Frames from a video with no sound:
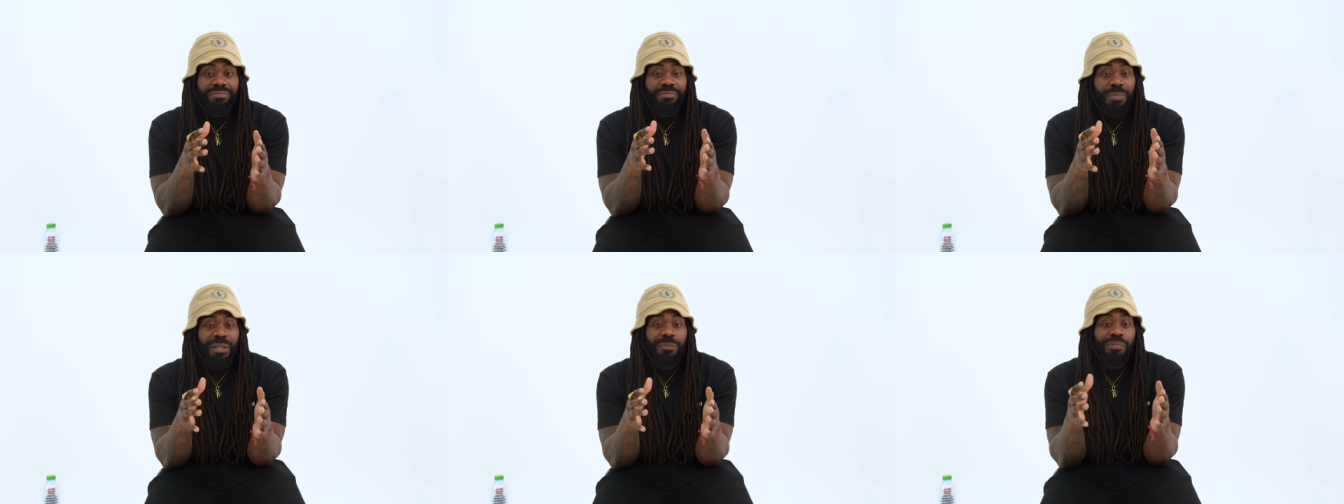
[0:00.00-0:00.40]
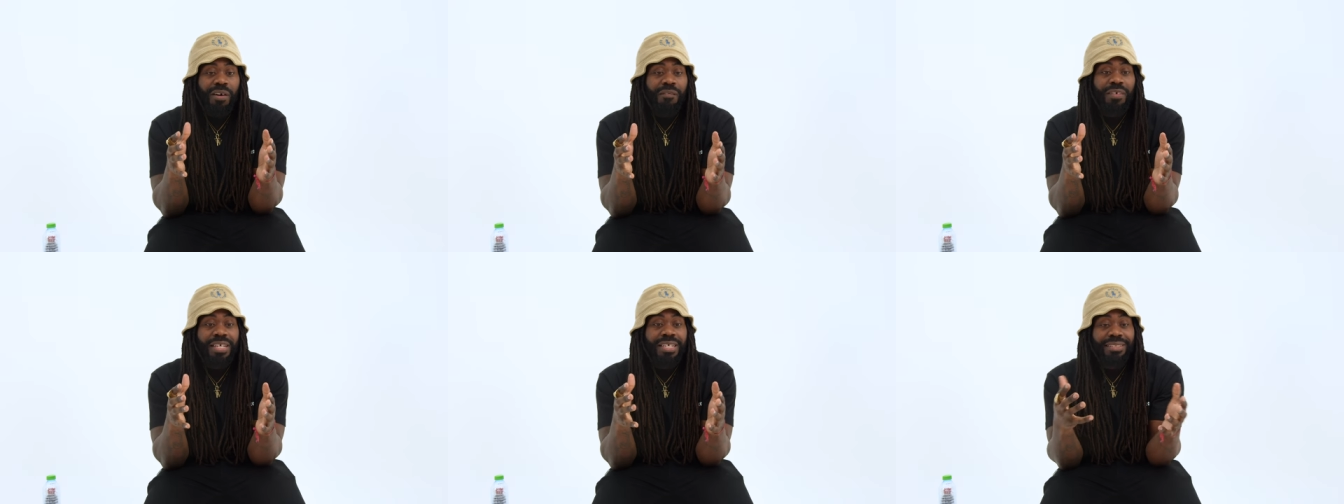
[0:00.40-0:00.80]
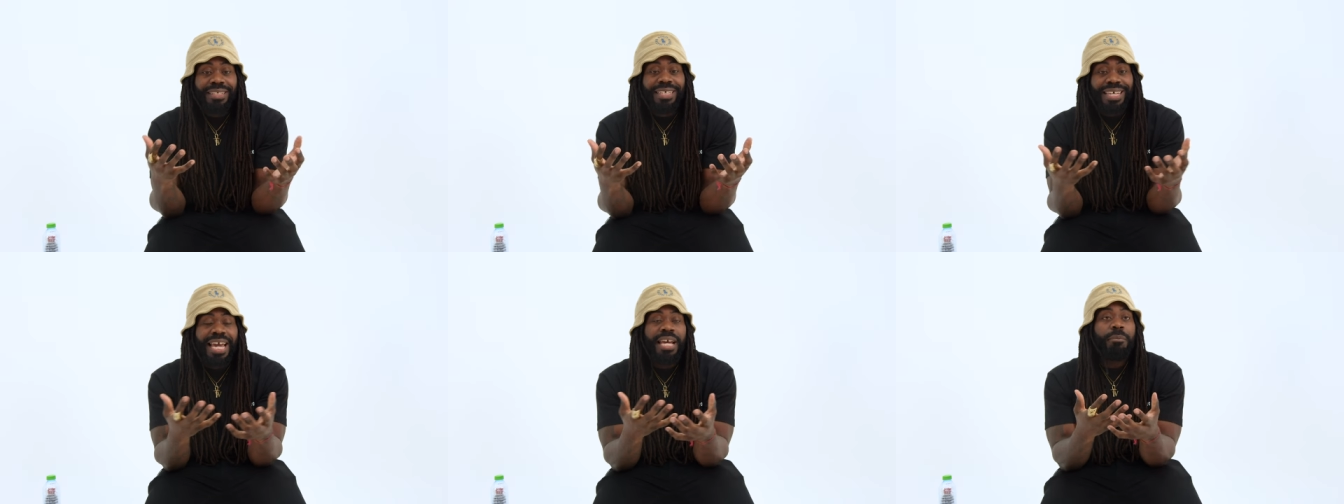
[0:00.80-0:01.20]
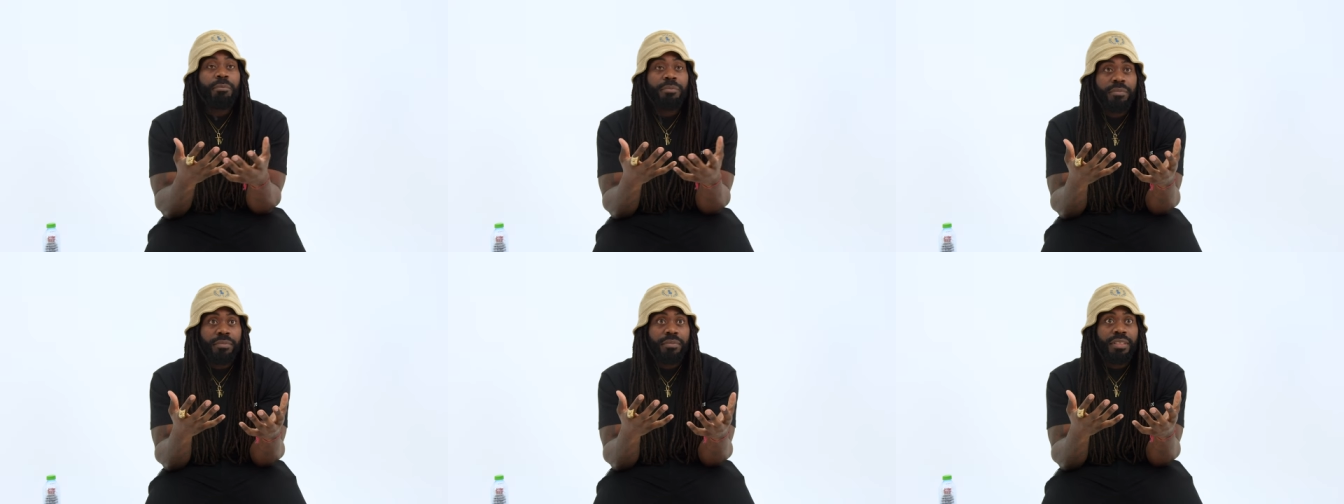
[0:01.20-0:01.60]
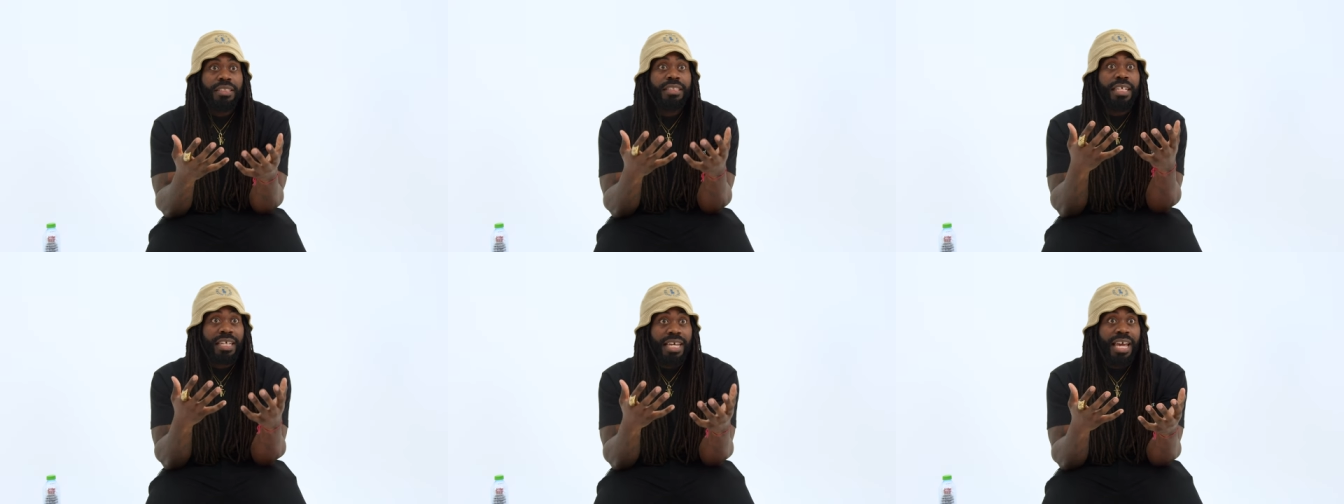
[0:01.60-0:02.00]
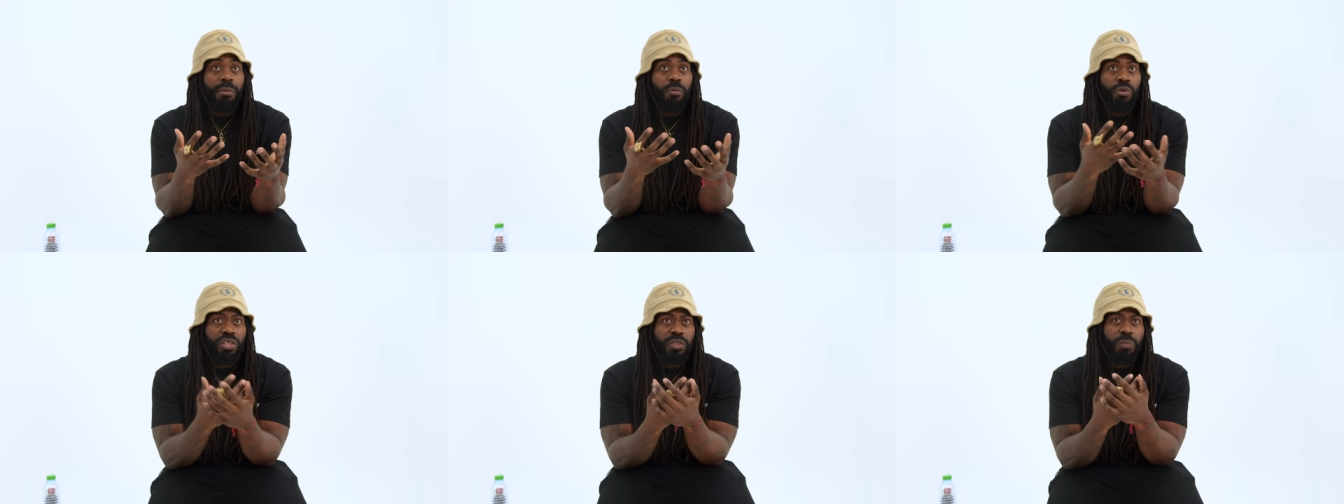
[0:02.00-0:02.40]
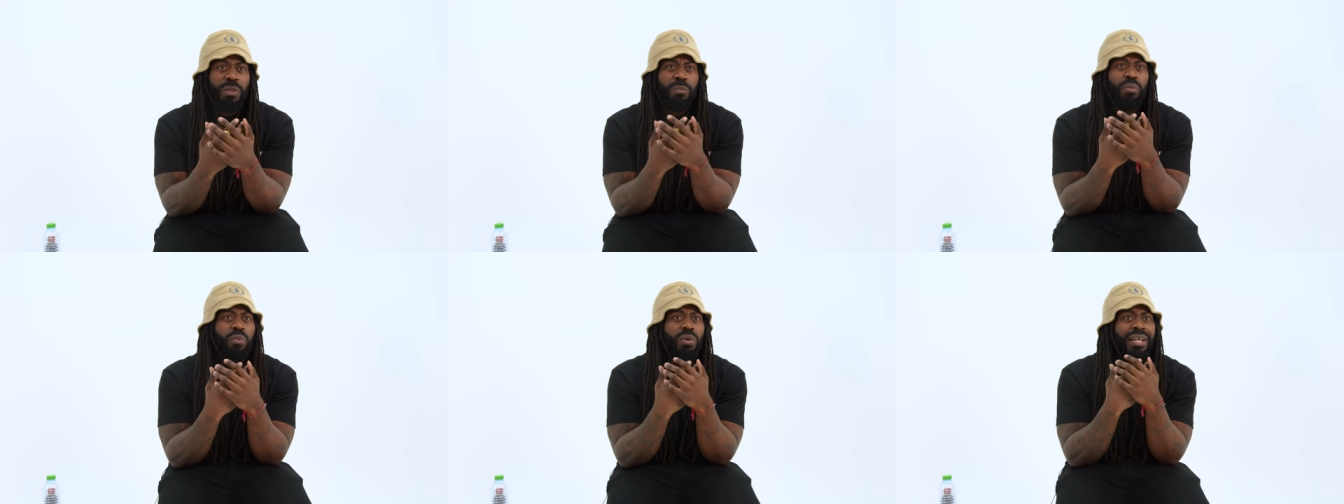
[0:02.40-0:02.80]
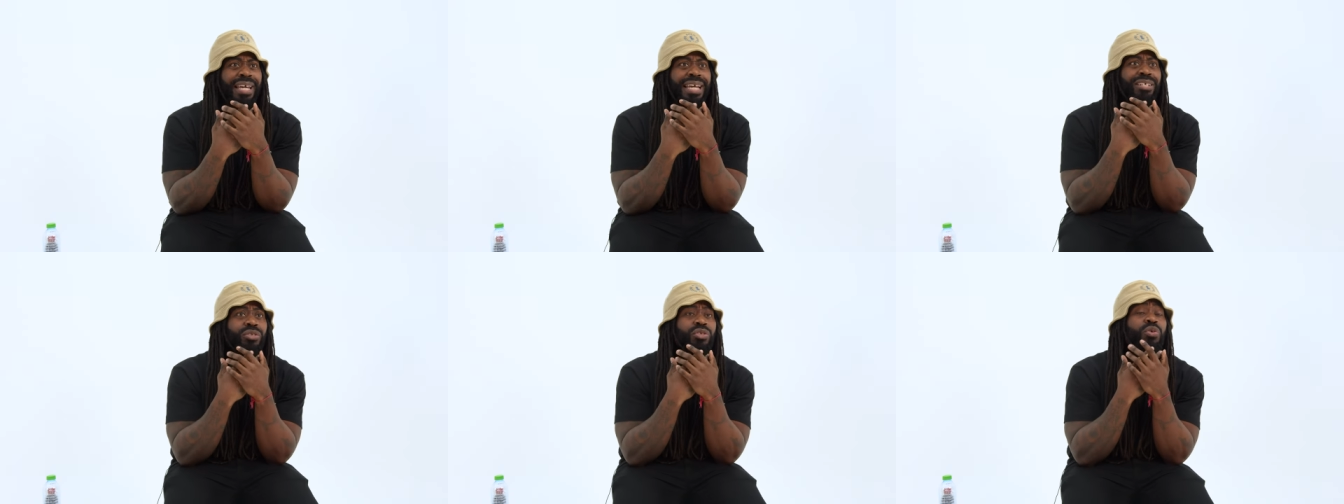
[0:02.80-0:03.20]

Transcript: Big Brother is a game. It's a game, whereas people were getting